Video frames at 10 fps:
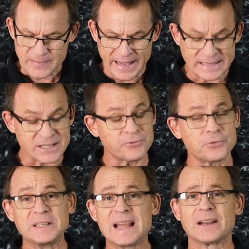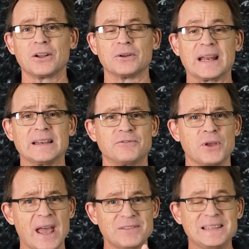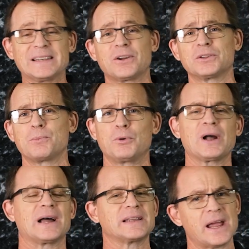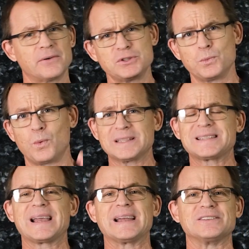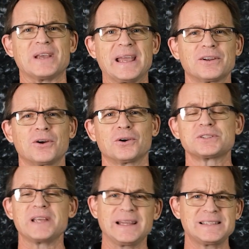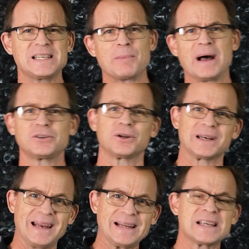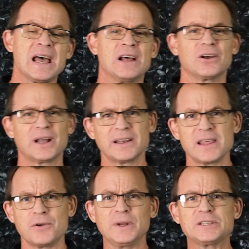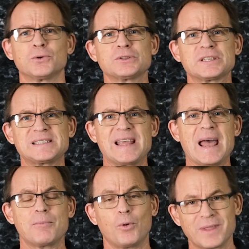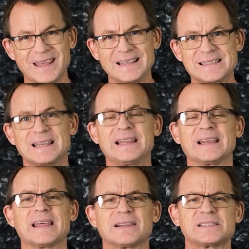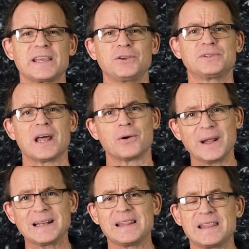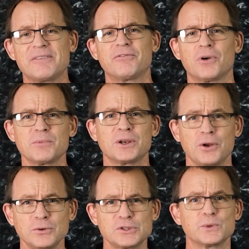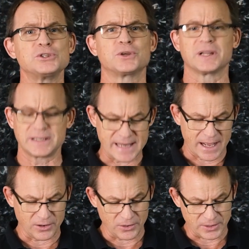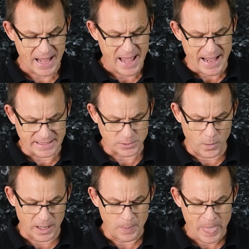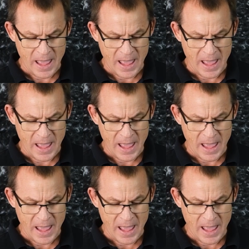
And it's a free download. And if you haven't yet got the book, I encourage you once again to head across to ncmr.net, look under their resources tab, or there is a link that'll take you directly there from the notes, which you can download as well.